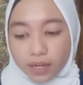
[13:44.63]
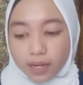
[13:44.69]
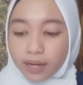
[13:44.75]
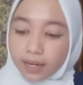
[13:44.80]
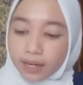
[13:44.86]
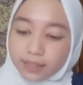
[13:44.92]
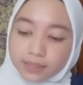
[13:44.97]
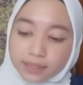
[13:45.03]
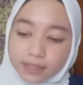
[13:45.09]

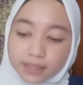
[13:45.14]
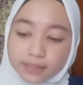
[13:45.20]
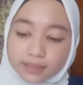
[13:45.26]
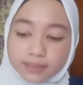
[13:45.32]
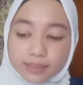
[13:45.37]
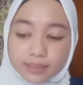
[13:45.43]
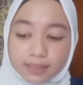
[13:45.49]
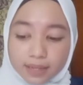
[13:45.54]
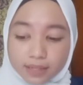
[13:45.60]
And then
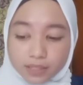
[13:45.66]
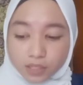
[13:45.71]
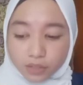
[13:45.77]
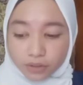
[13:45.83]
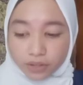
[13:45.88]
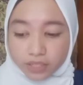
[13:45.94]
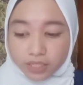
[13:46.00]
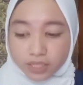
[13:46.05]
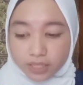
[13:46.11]
the next
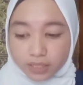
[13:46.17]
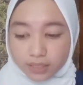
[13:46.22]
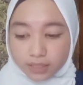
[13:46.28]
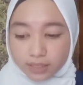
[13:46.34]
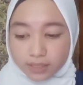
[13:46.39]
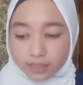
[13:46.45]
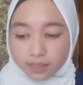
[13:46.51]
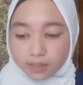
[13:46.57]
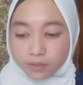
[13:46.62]
question
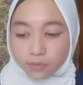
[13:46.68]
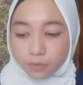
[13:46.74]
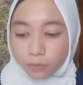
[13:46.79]
is,